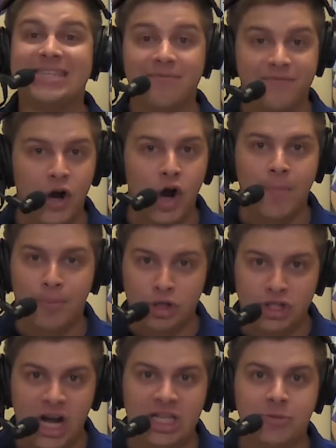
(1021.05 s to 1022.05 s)
very
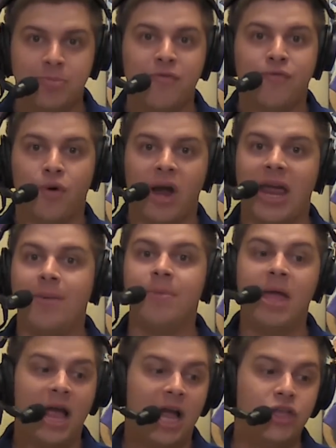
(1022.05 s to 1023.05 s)
projectable frame,
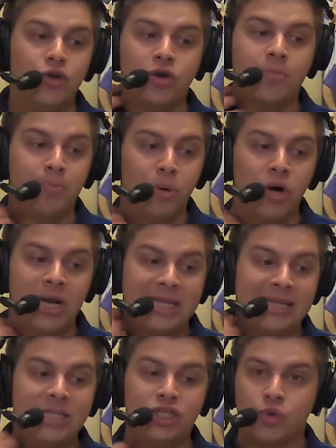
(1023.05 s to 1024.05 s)
and you could put at
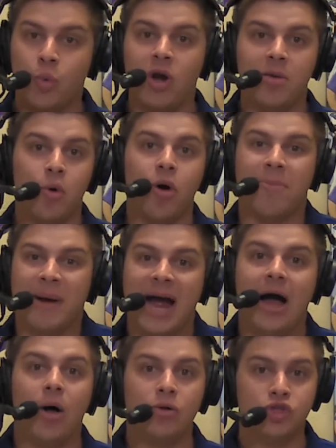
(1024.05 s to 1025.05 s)
least 20 more
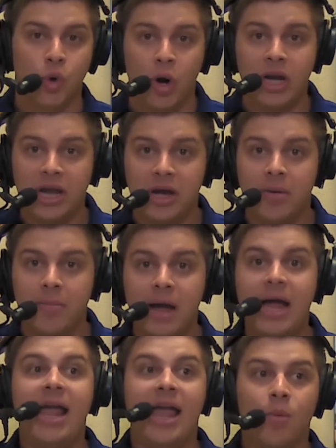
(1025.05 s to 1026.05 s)
pounds on him.
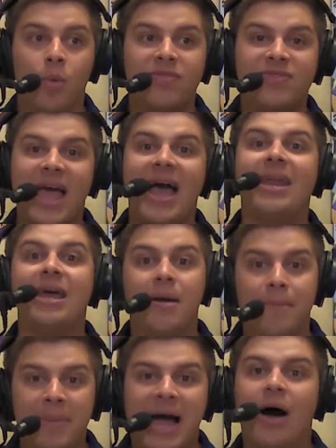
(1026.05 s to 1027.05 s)
And with that,
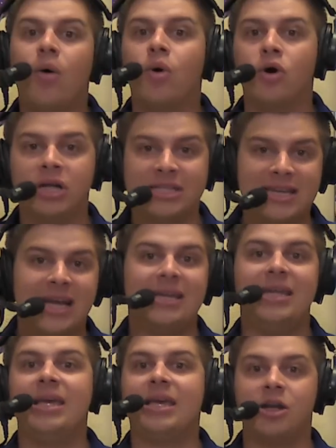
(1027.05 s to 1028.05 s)
power and
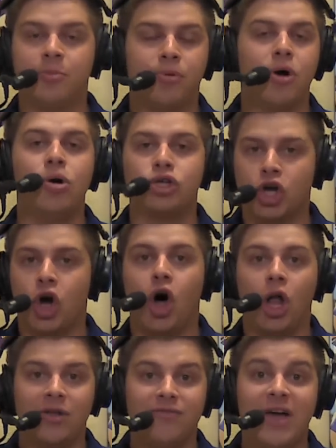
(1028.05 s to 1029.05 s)
technique and approach,
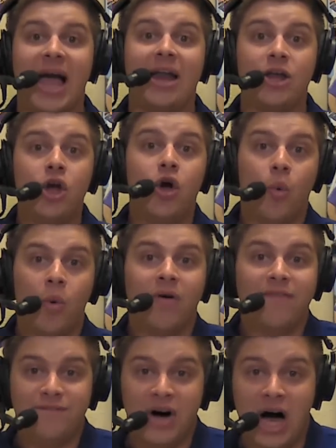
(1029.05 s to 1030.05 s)
all of that will
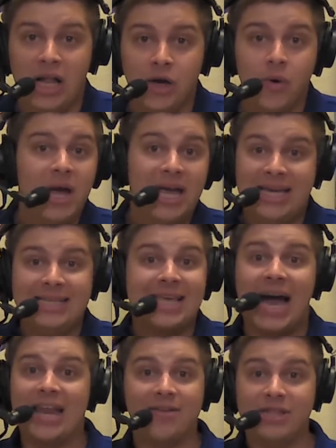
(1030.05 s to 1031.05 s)
follow. He's
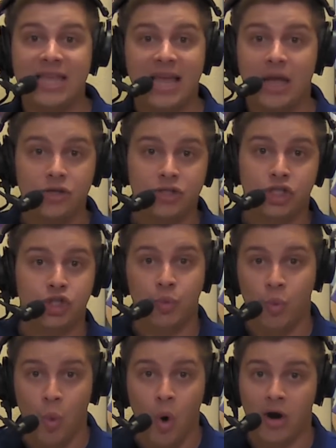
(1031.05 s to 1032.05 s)
got everything else that you
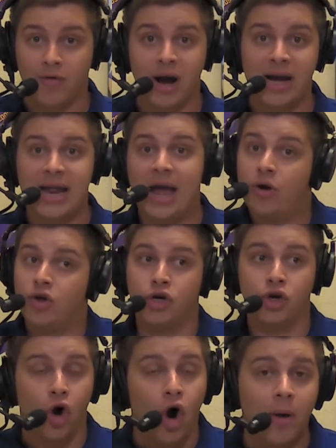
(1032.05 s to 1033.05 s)
want right now.
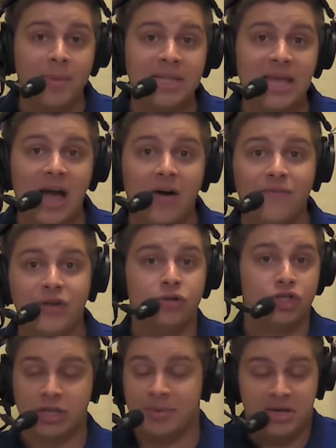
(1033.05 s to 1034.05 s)
Good arm in the outfield.
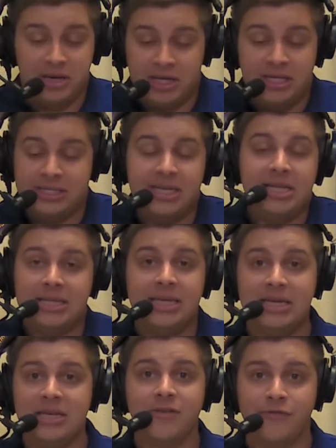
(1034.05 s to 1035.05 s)
He's an
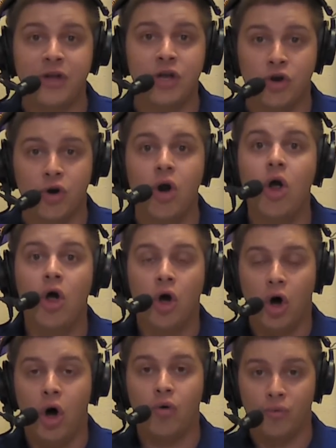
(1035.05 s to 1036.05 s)
elite defender
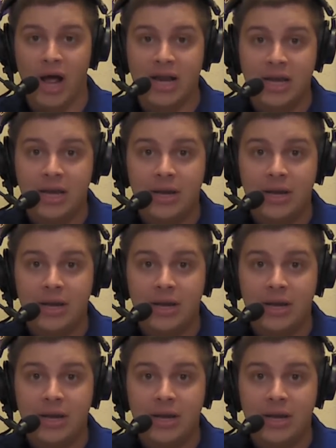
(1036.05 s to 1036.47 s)
already.